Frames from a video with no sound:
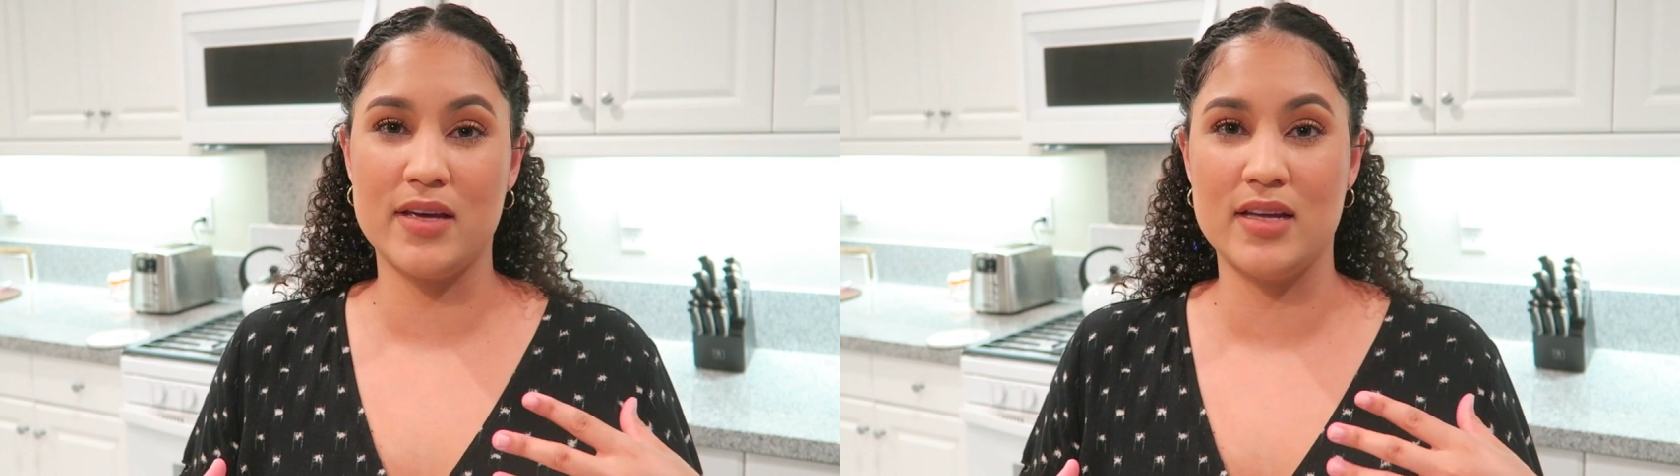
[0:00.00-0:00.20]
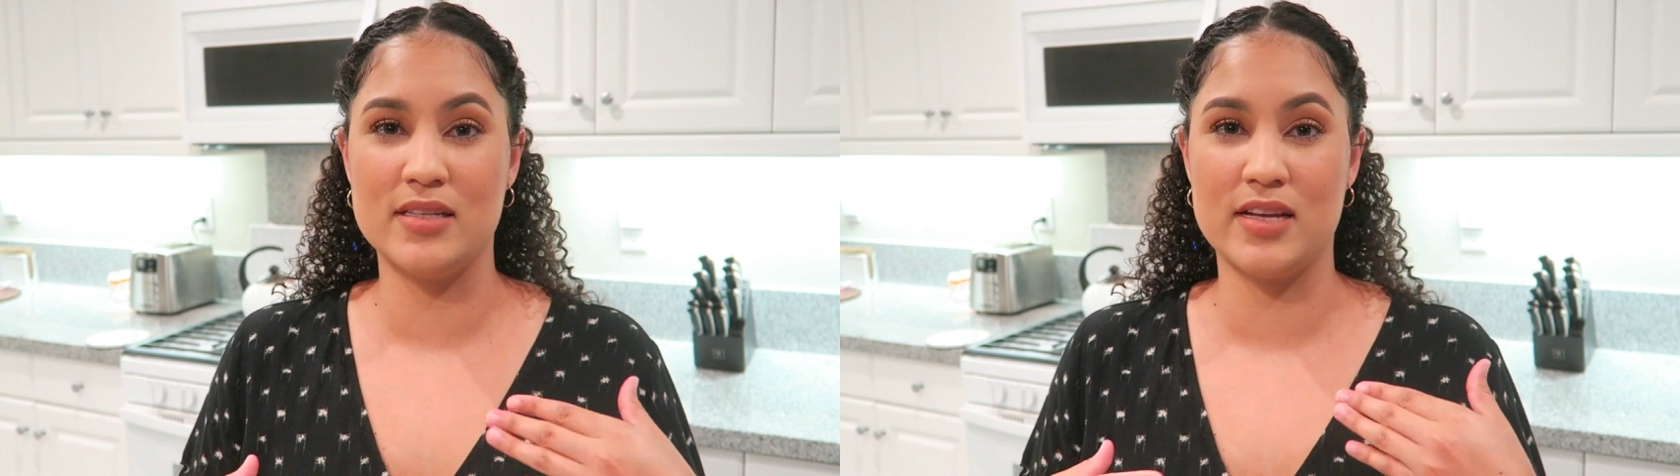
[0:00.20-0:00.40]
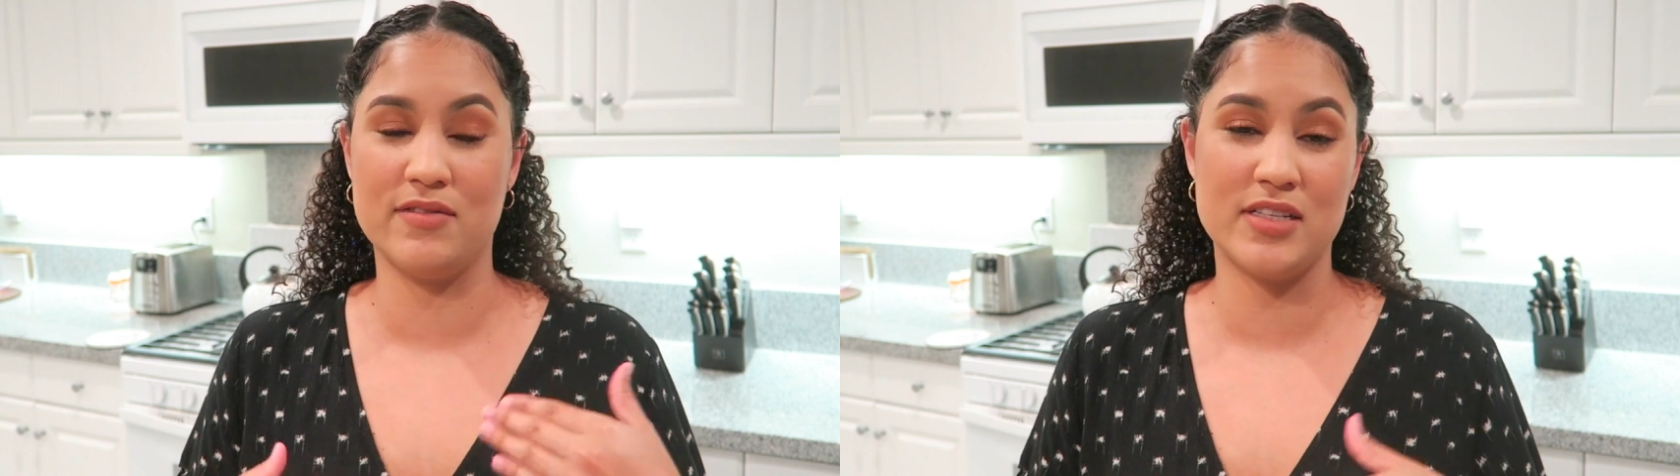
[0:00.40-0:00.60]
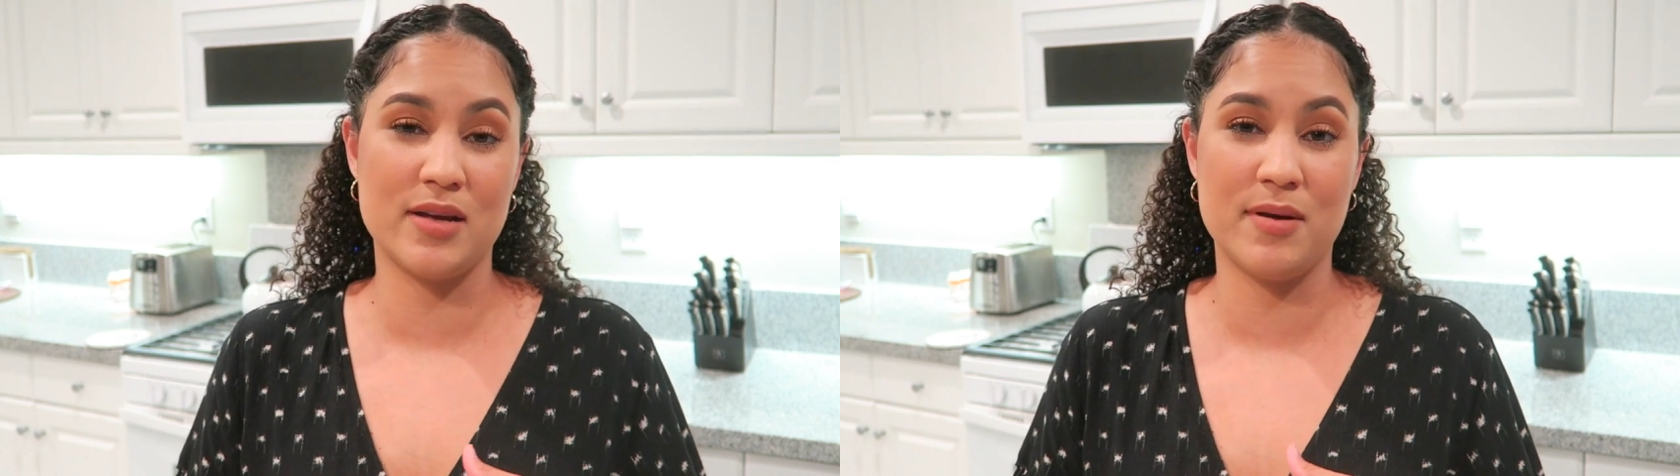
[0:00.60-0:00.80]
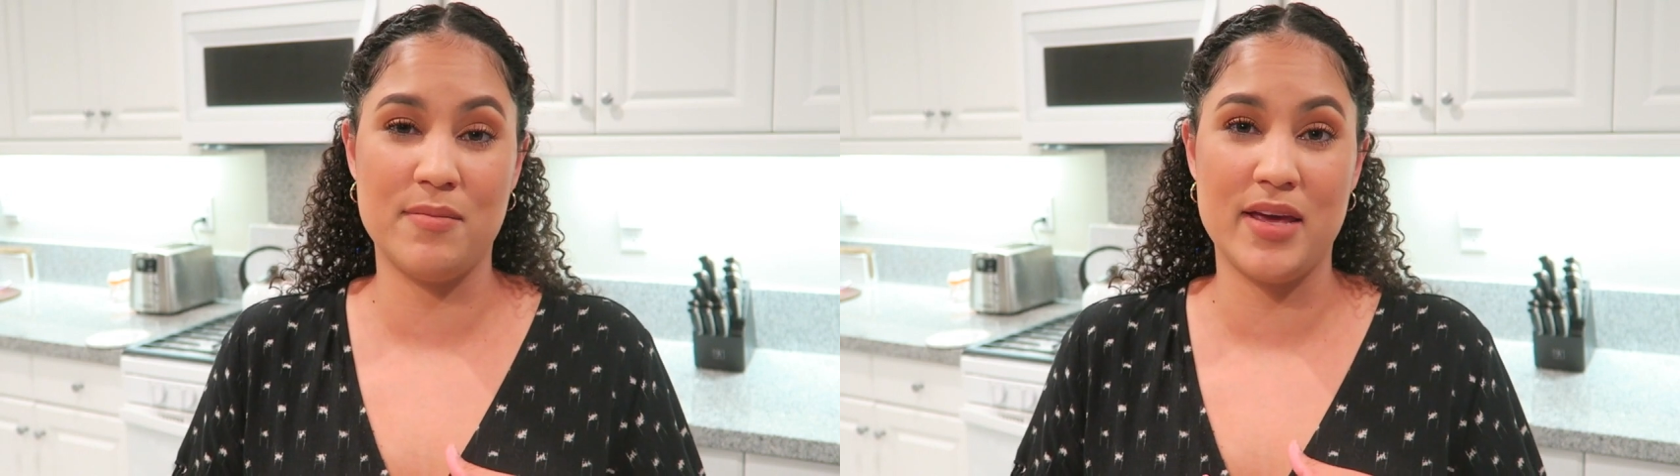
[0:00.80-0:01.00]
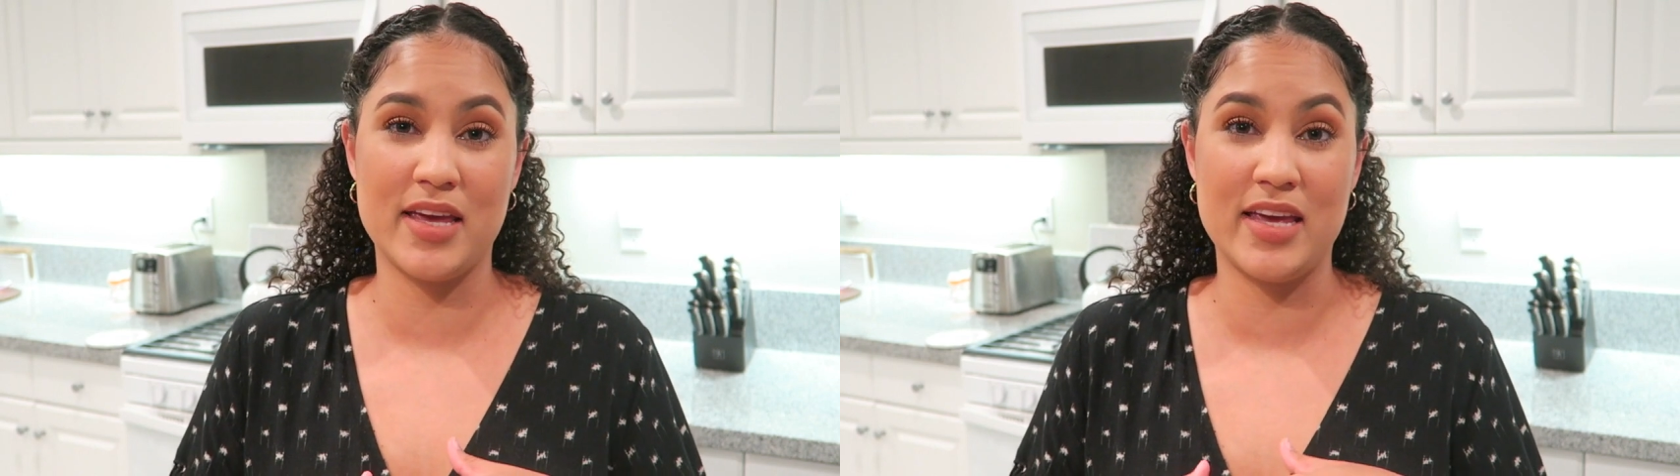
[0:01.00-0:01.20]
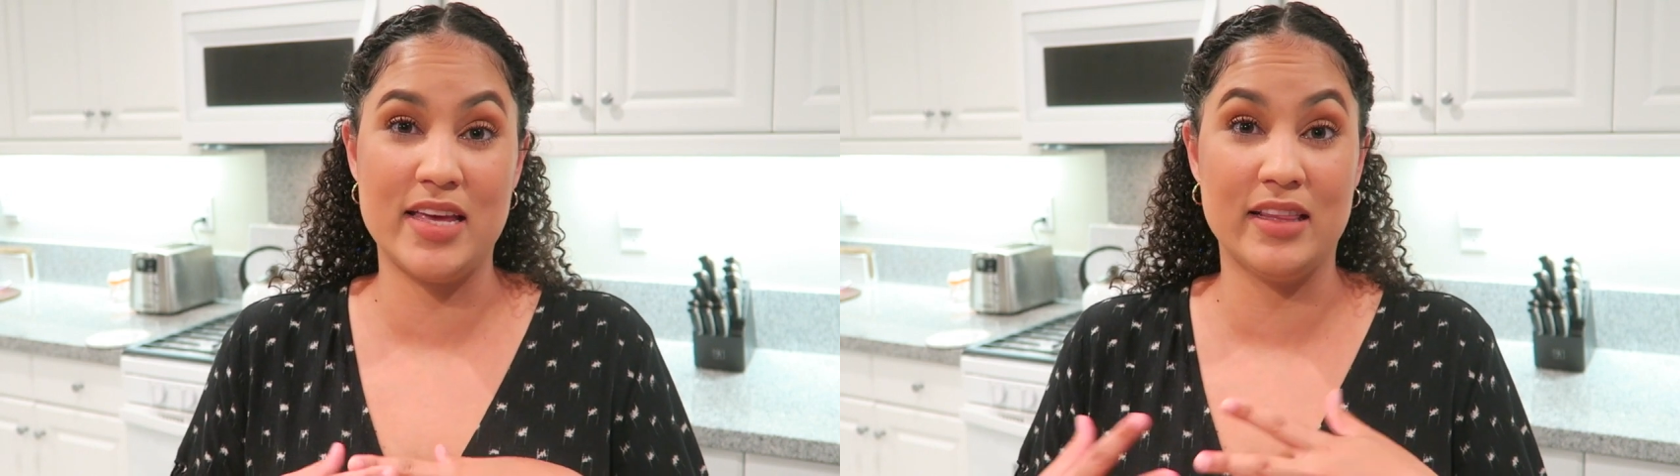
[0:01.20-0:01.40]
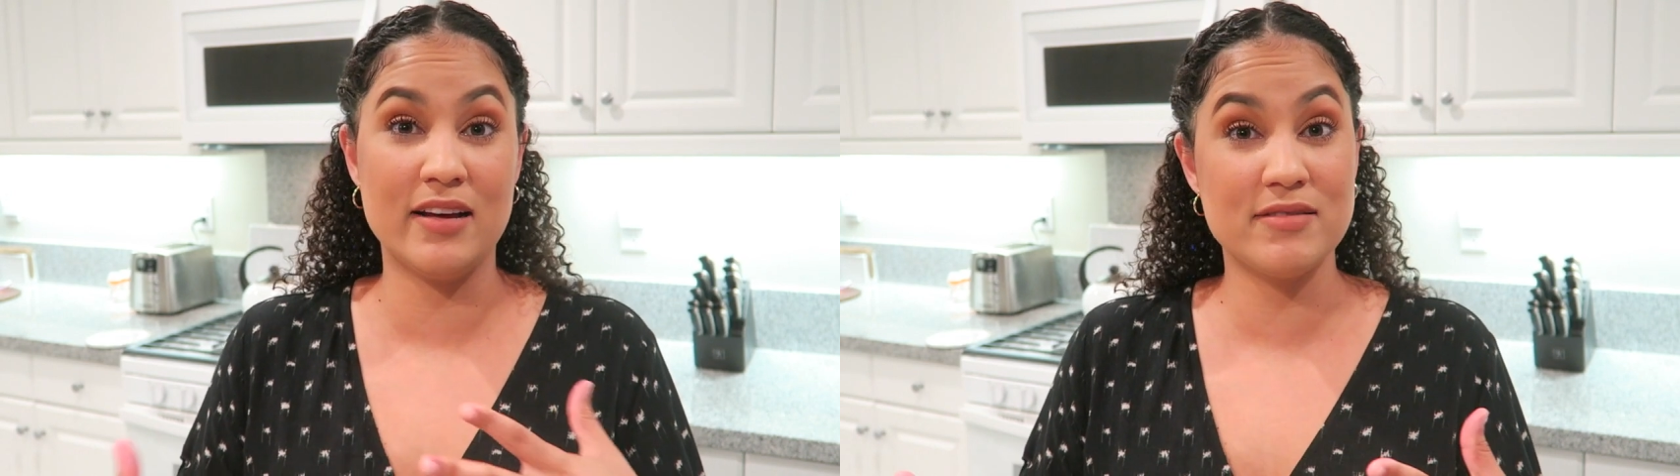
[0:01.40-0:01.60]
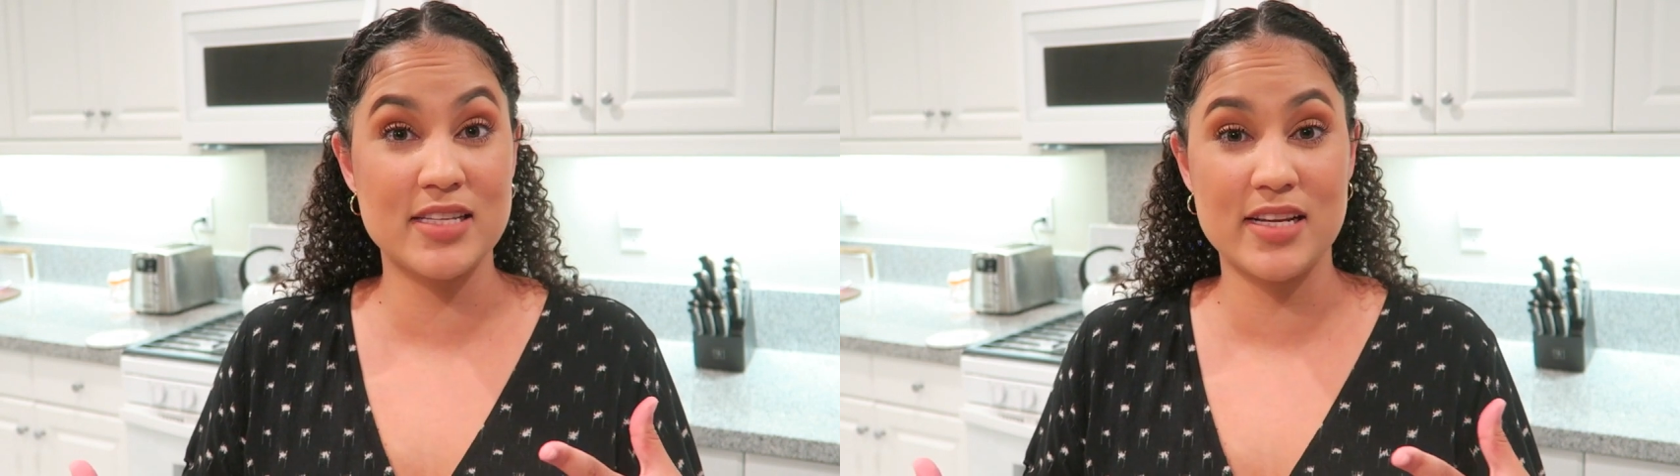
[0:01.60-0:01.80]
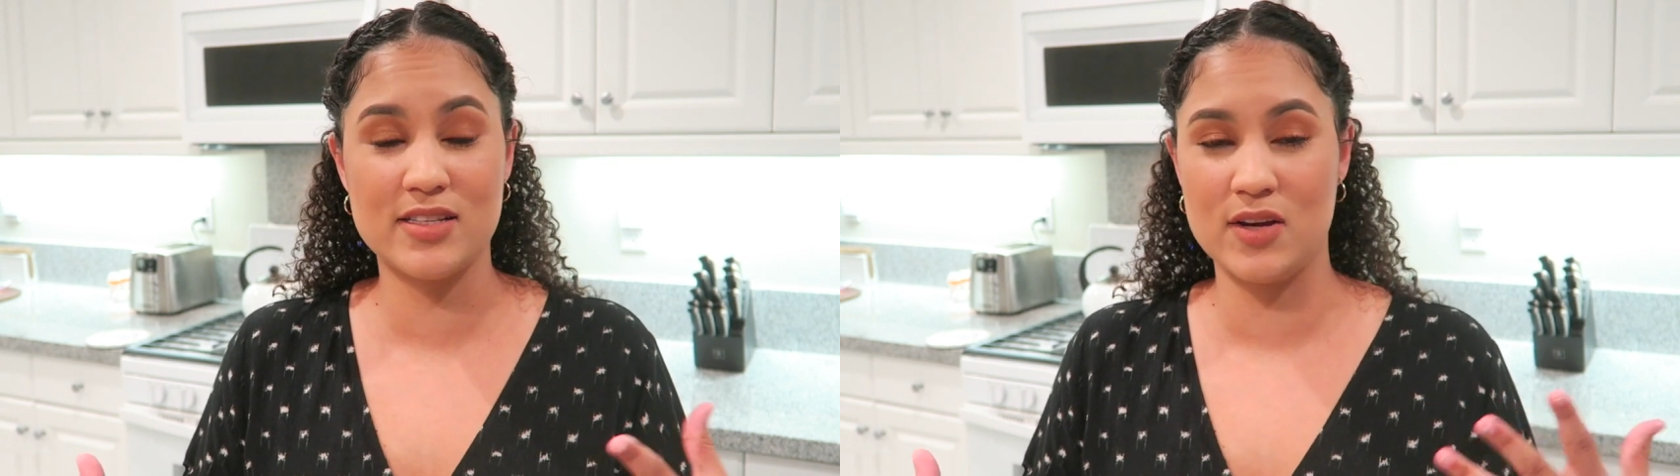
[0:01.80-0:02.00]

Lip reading: because every time I make it, he loves it.